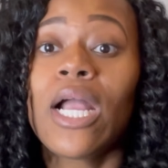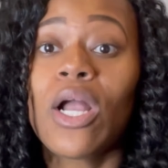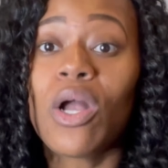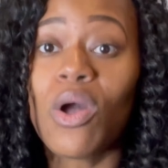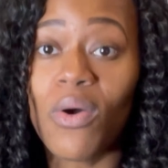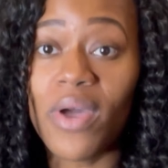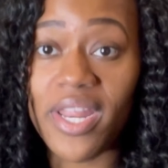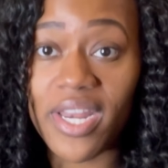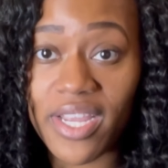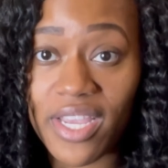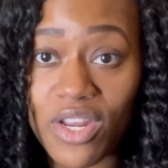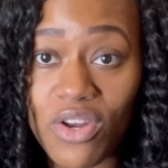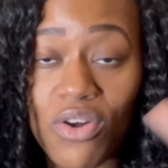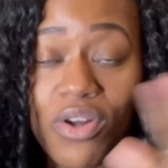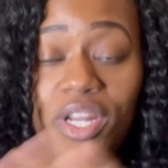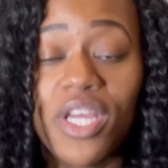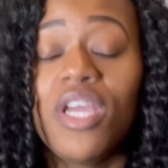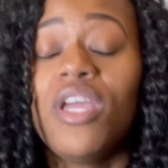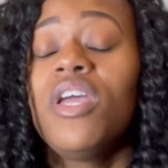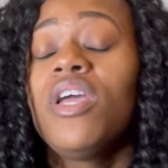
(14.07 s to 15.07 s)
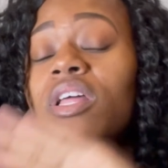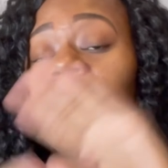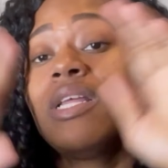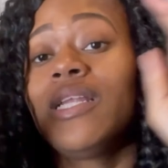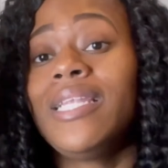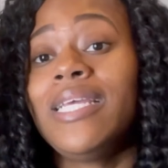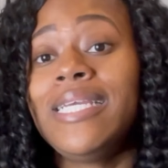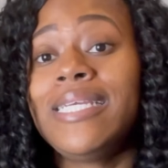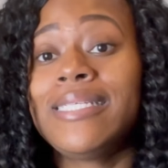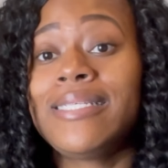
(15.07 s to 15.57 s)
Go ahead and get on it. The
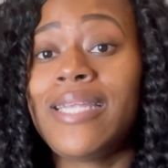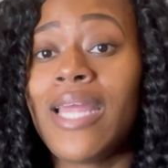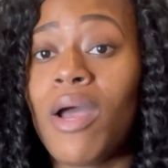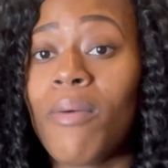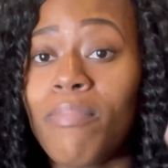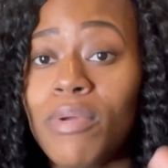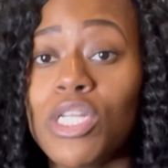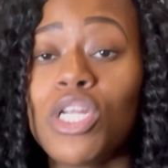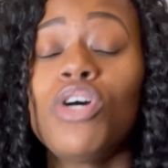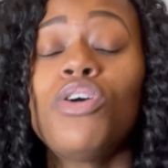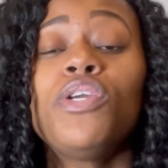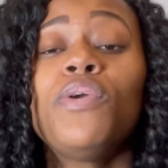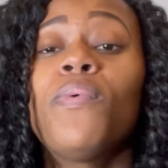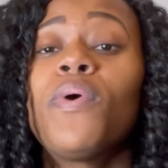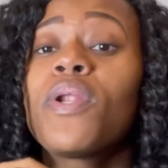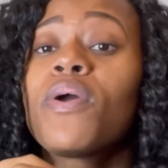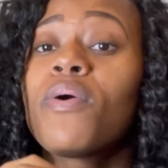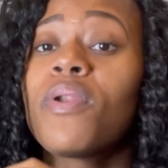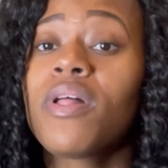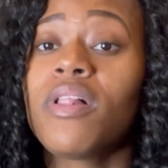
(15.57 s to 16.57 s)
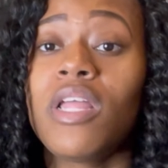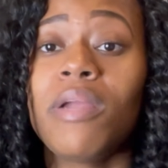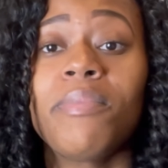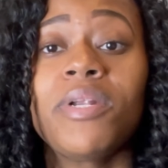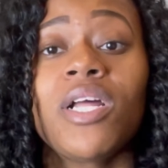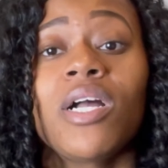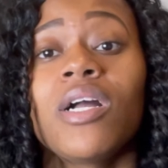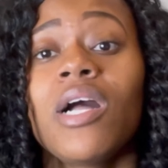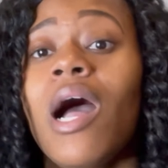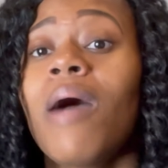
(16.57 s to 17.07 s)
link is down below. You wanna to go to
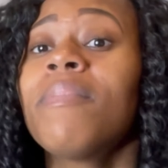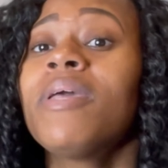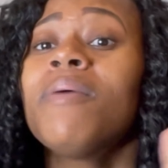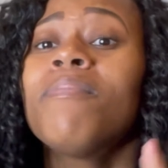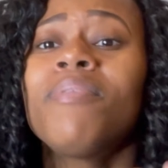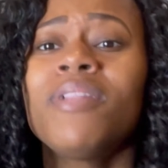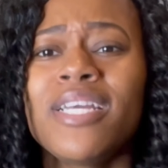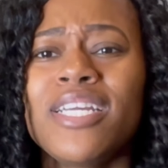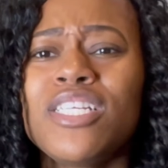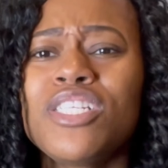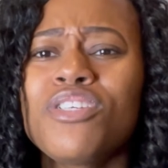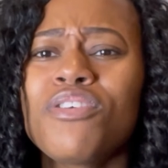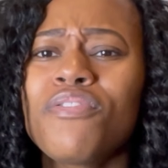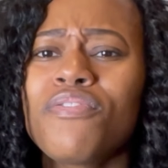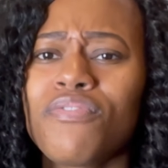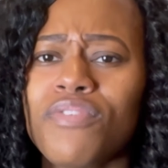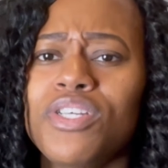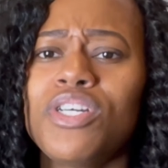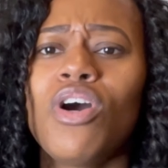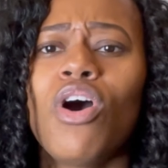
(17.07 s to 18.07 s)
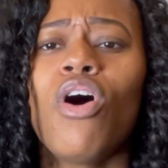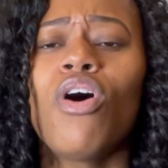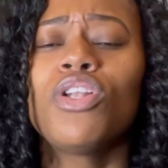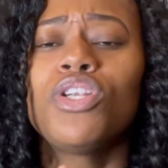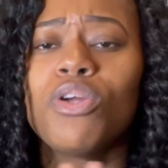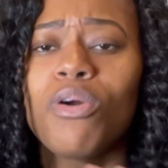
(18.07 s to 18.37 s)
claimyr.com and place your free call.